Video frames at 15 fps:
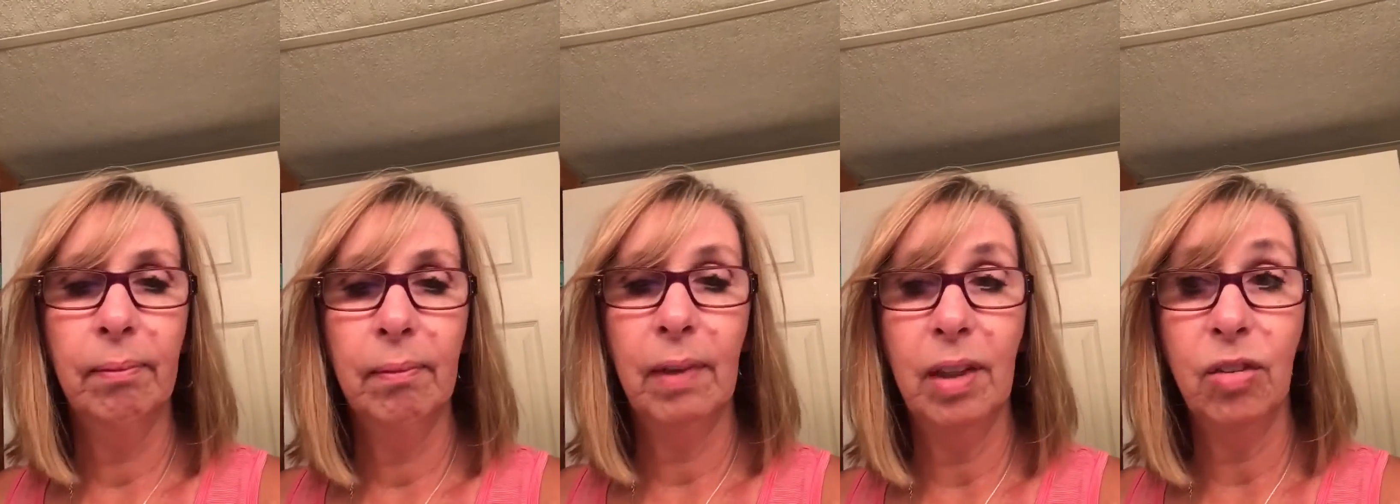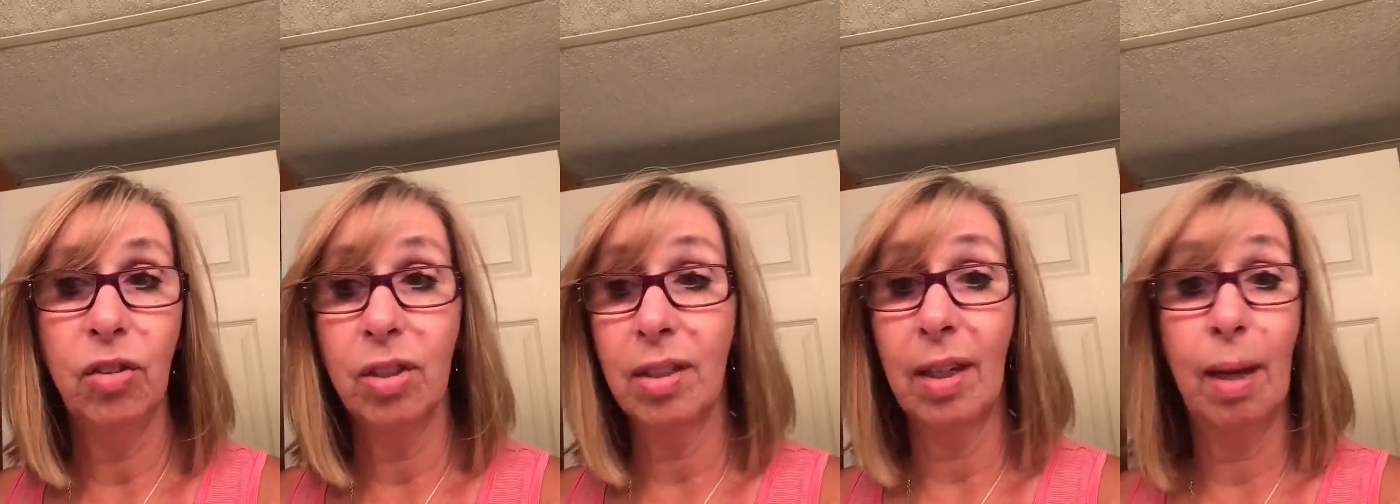in
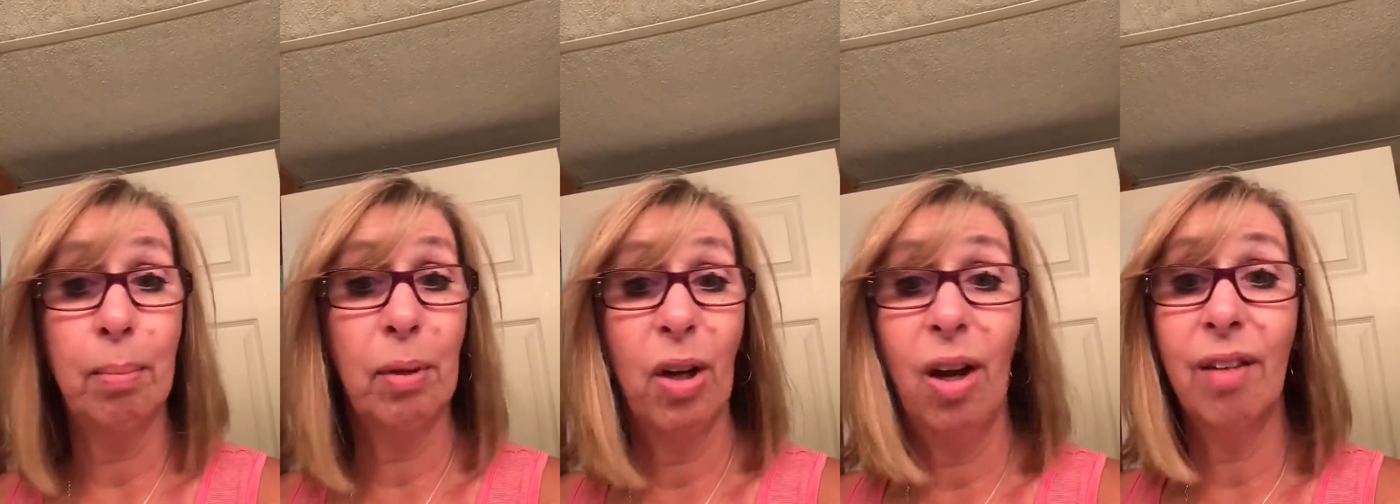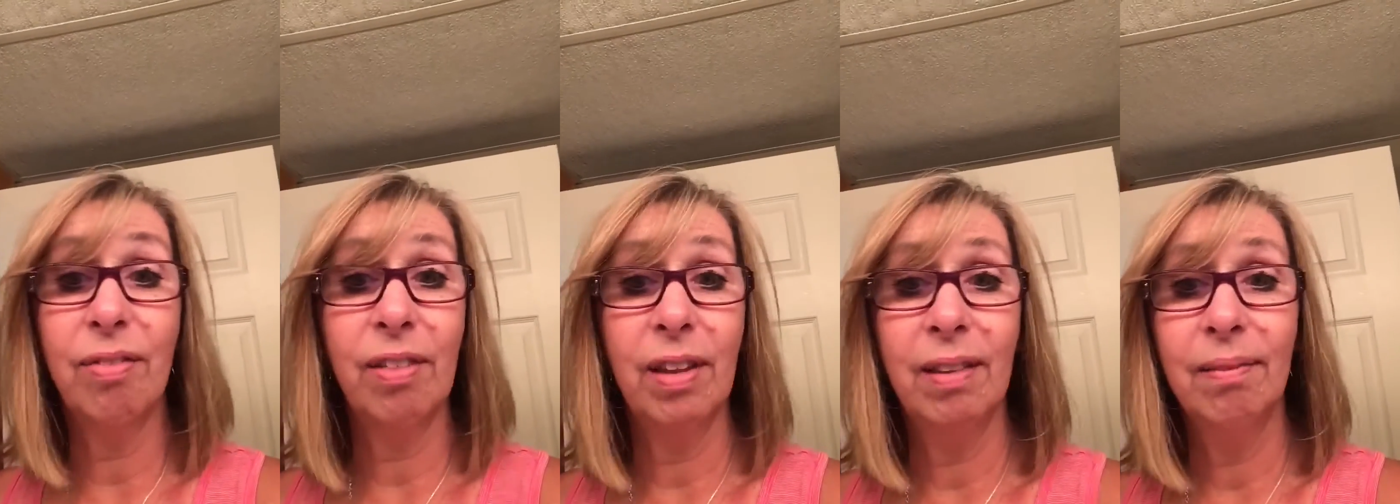just a cup of
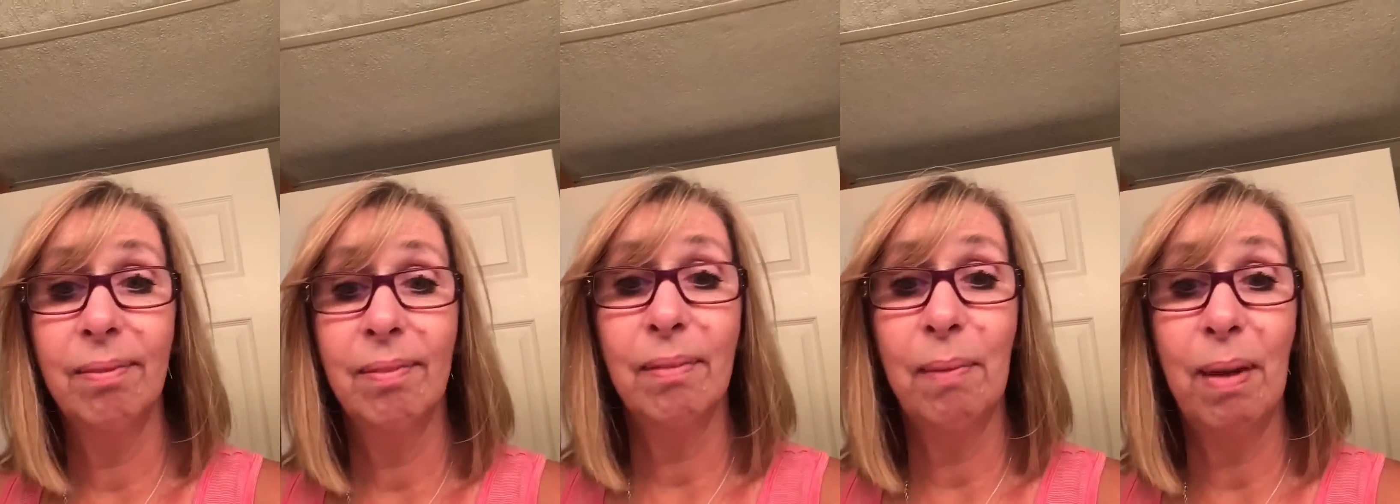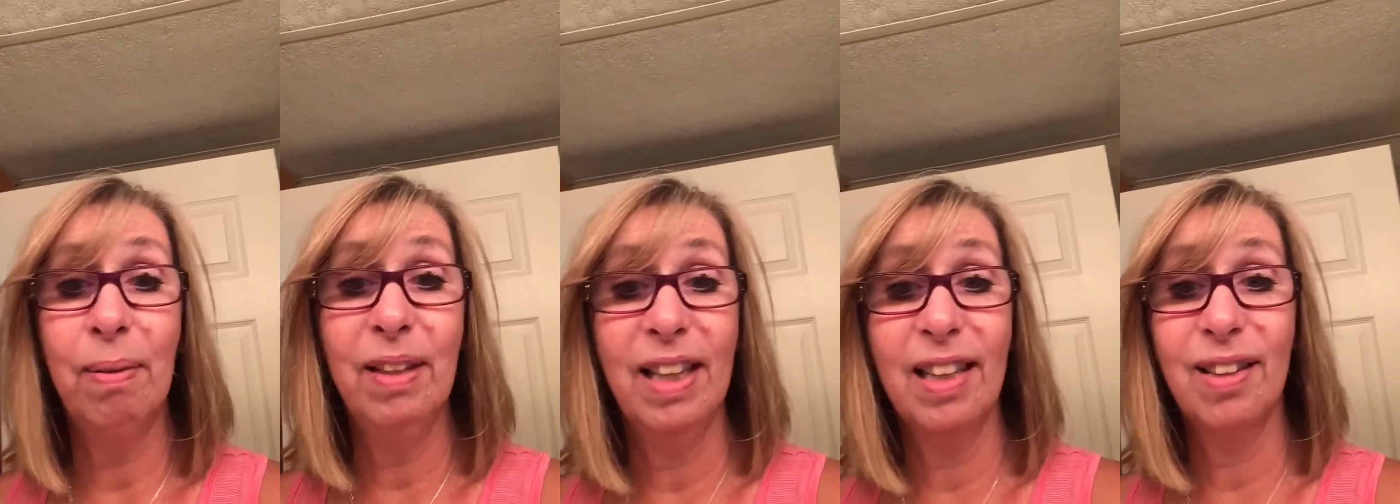coffee. Maybe
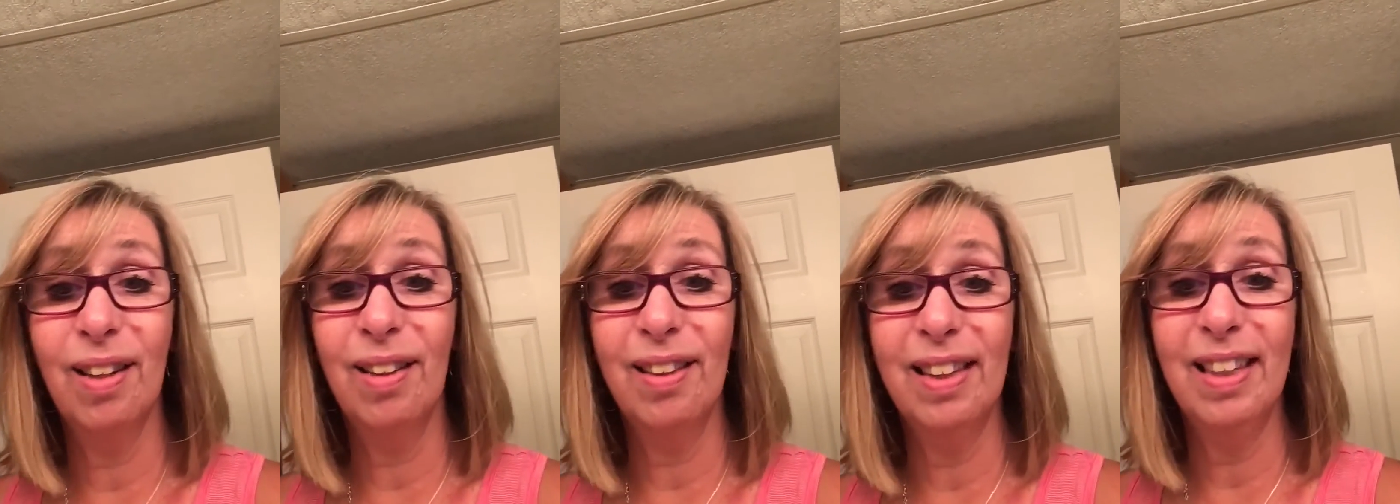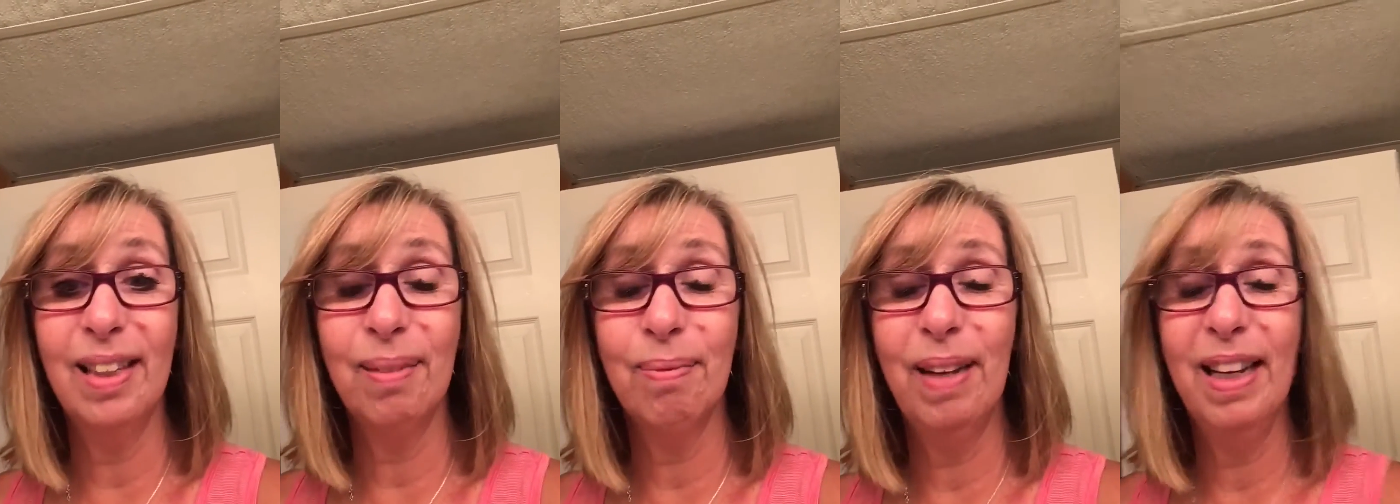that's all it
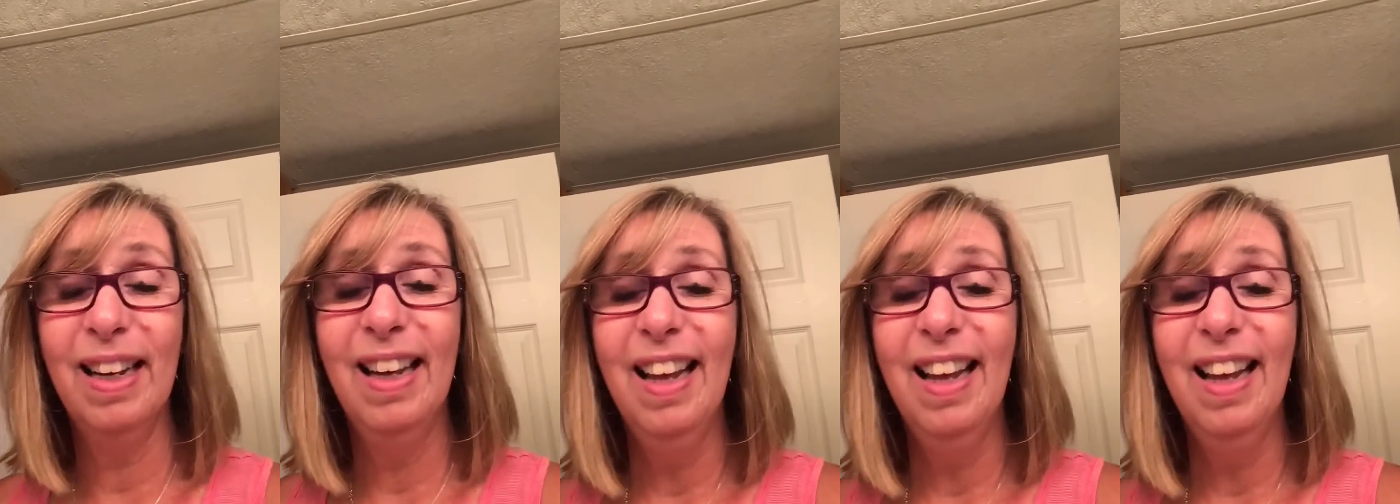is, but